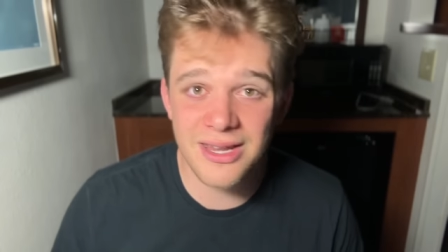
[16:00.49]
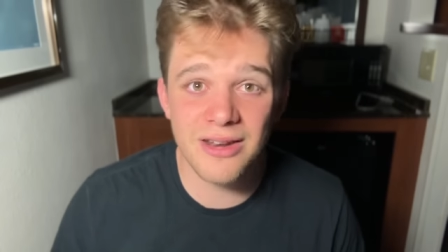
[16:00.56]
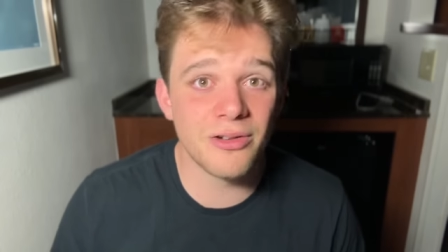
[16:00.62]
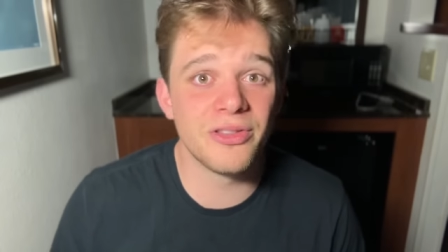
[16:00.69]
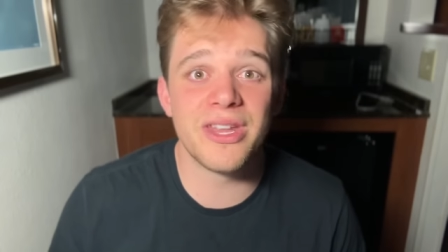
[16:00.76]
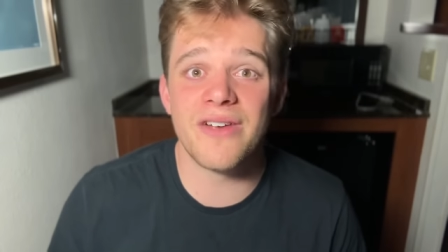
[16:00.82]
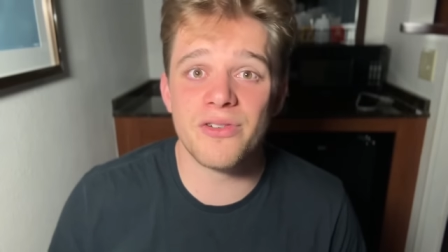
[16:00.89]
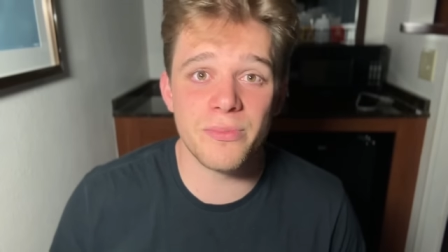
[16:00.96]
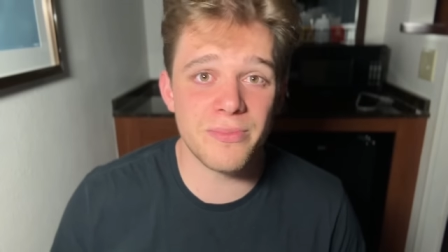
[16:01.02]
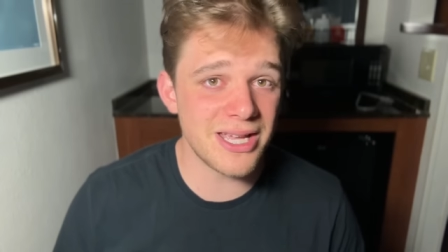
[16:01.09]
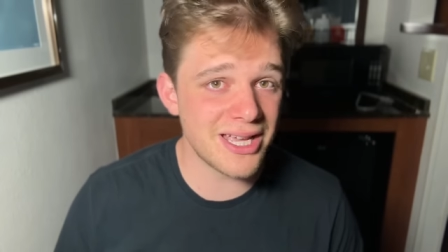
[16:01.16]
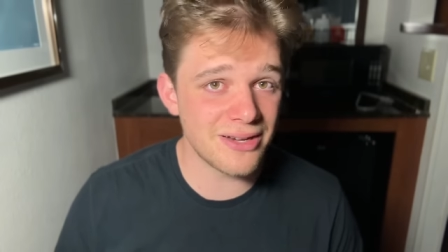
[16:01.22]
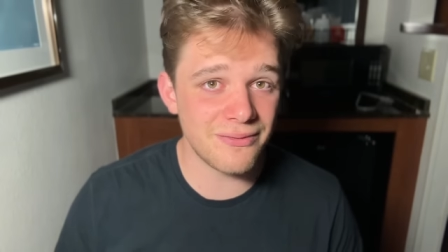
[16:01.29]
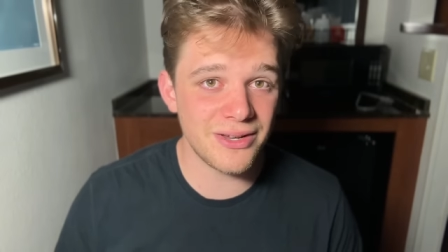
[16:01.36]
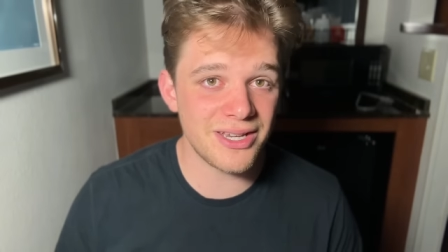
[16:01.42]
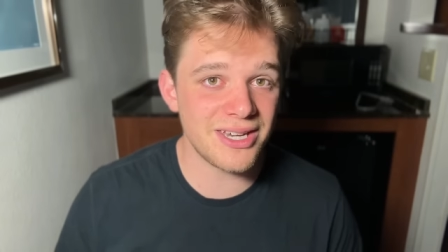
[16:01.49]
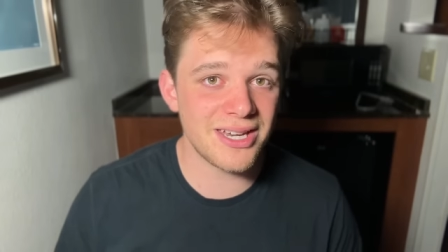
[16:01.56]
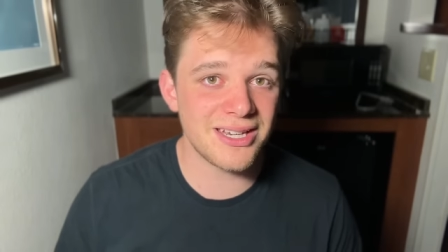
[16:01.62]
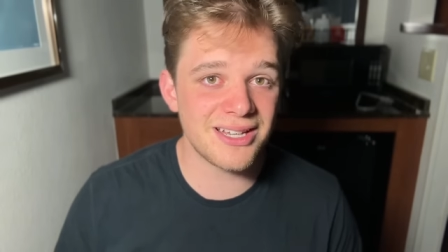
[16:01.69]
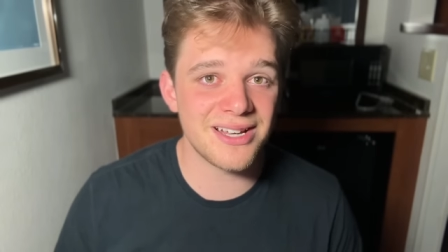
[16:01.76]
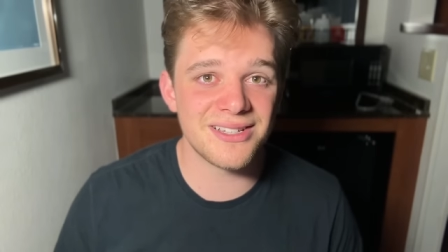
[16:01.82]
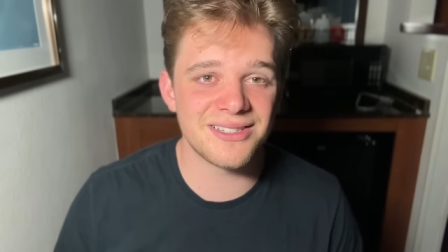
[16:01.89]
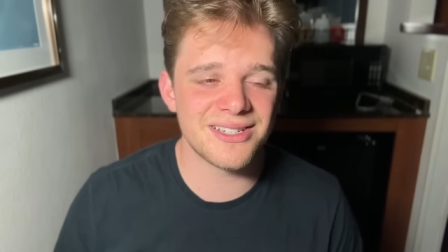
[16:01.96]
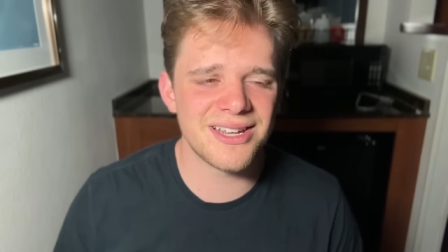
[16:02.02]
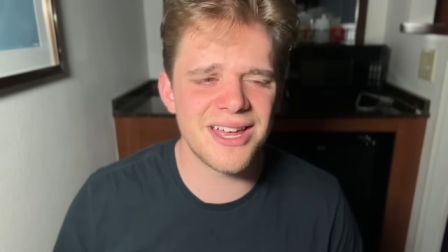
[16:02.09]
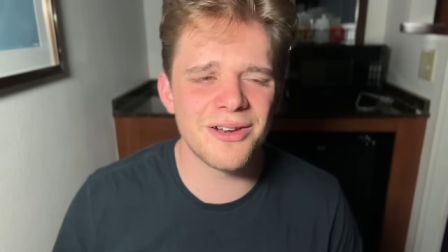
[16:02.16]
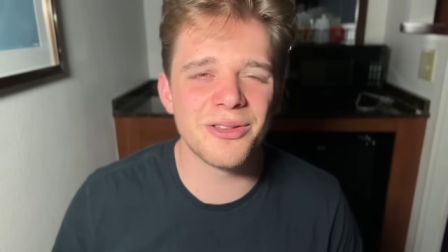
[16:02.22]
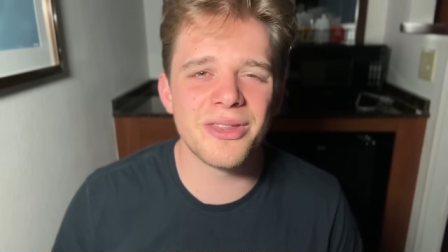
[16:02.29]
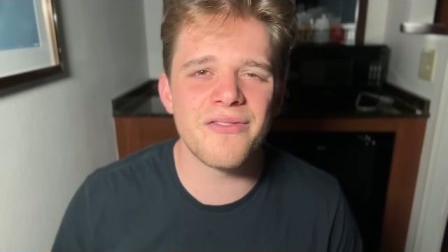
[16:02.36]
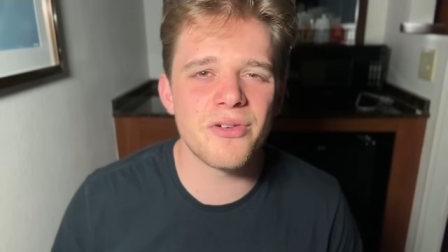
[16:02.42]
It'll never be convenient because
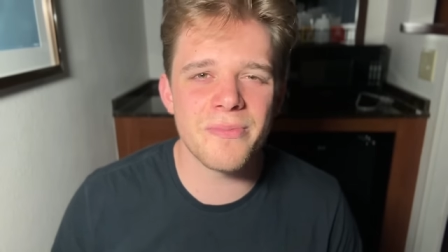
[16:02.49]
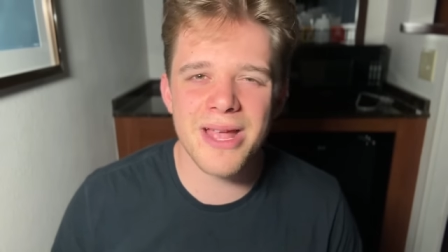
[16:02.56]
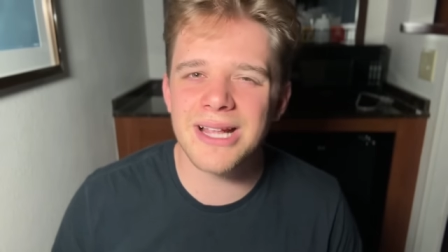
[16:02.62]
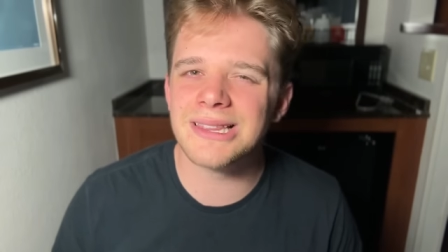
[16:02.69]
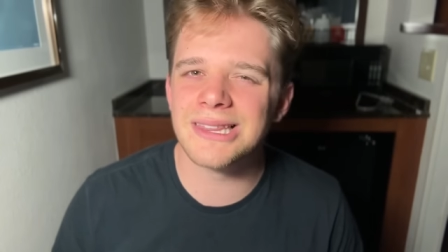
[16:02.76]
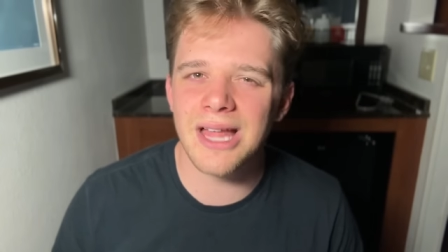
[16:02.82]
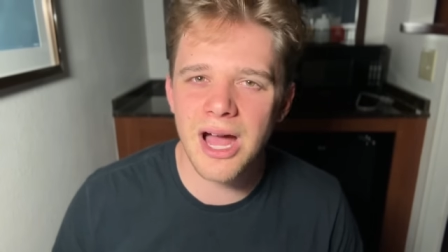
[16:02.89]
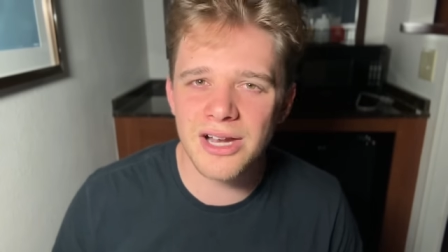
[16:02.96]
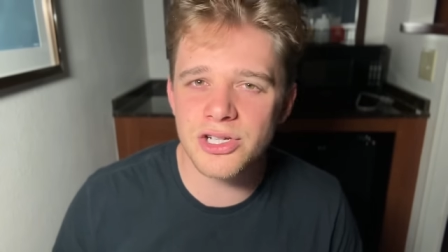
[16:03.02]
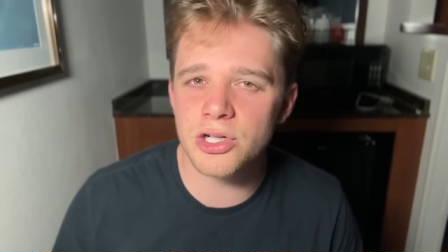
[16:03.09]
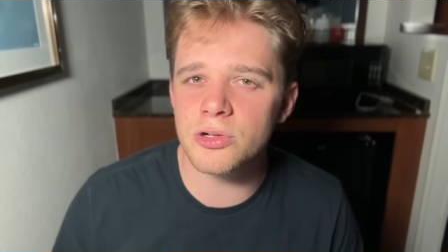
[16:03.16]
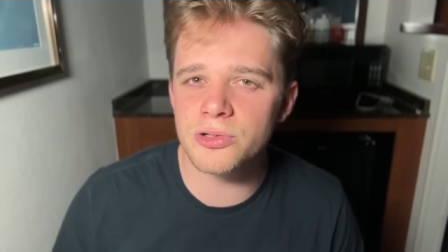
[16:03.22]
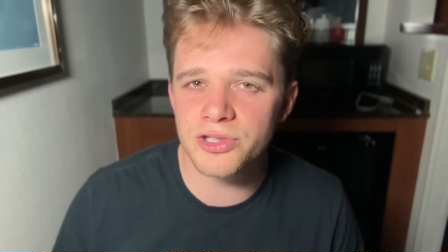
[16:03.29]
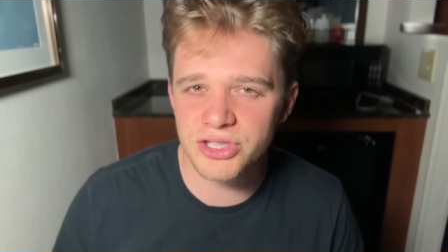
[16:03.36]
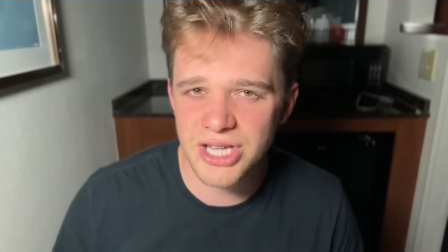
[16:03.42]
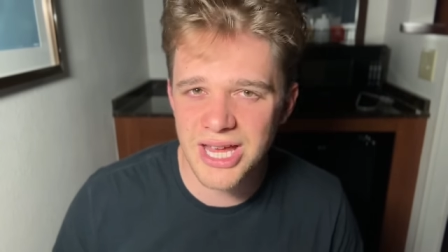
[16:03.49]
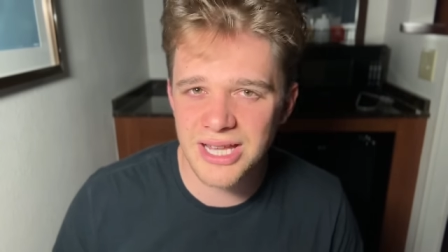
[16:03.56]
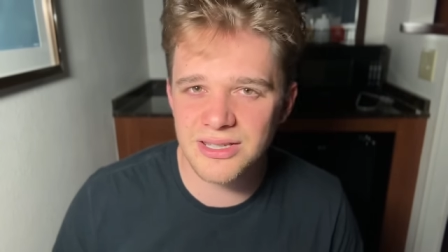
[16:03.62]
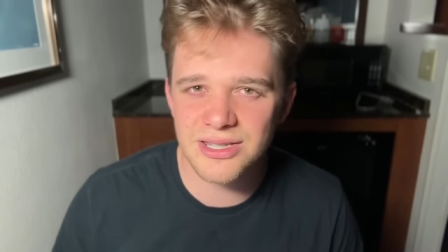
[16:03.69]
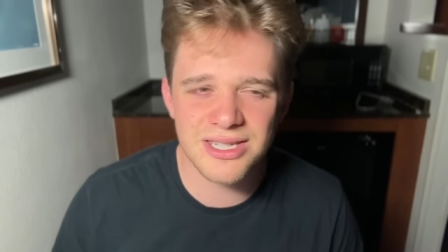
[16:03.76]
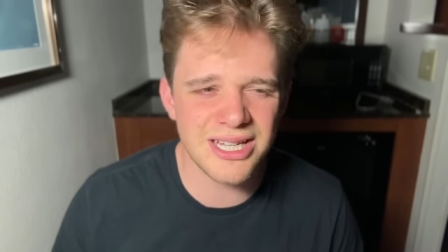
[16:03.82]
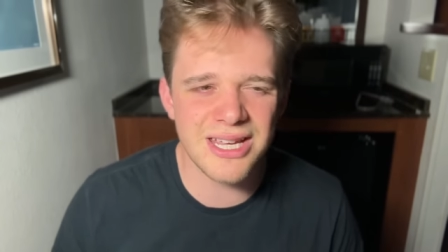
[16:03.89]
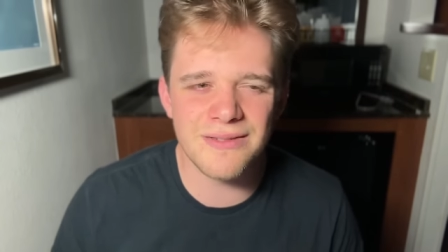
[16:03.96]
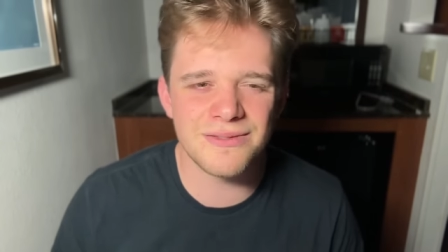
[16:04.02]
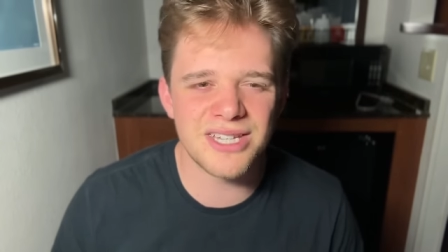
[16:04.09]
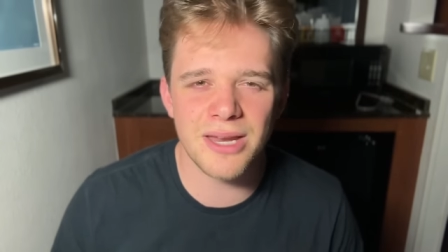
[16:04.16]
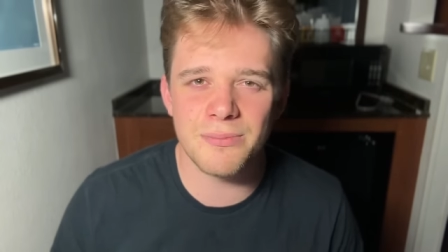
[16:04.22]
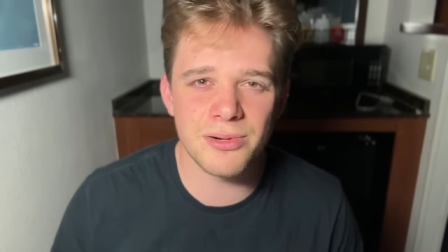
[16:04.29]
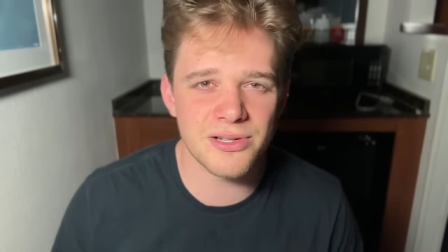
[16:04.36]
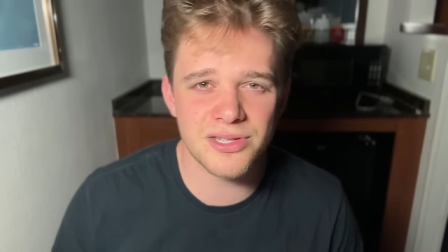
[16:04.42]
it'll never make logical sense to give
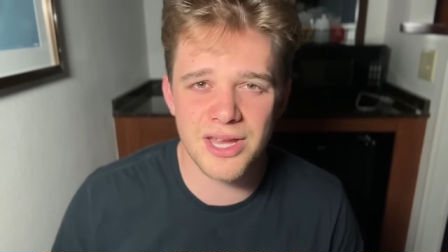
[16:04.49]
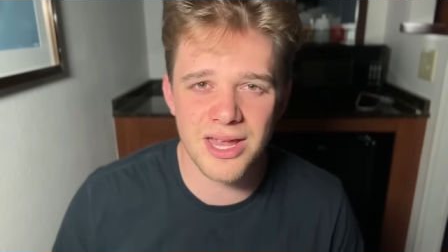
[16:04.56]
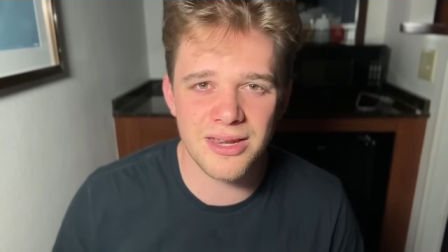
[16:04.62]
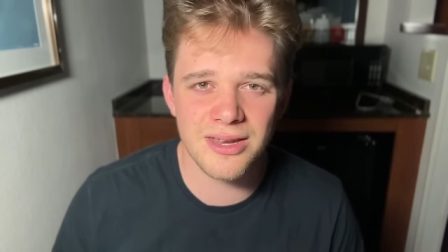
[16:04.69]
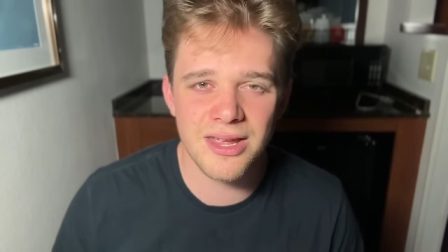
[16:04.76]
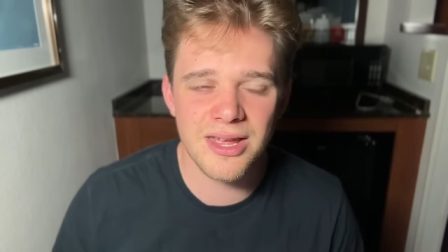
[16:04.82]
ten percent